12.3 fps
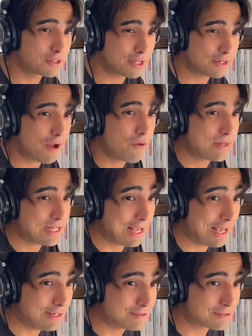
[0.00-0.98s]
and how many
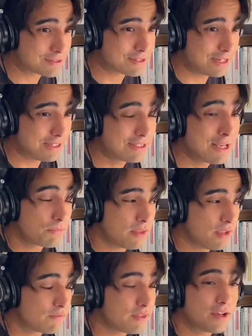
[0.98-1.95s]
agents they need
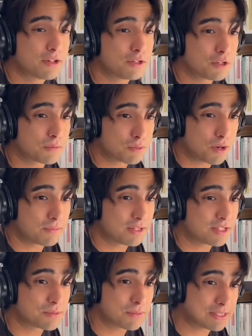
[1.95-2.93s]
if they are not prompted
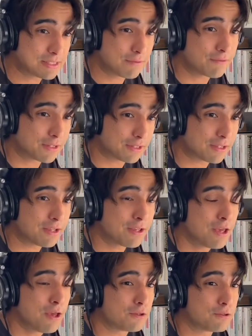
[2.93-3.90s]
specifically
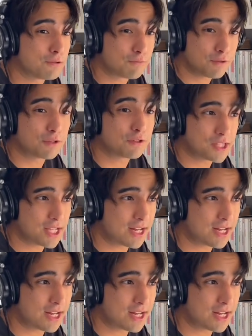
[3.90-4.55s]
to figure that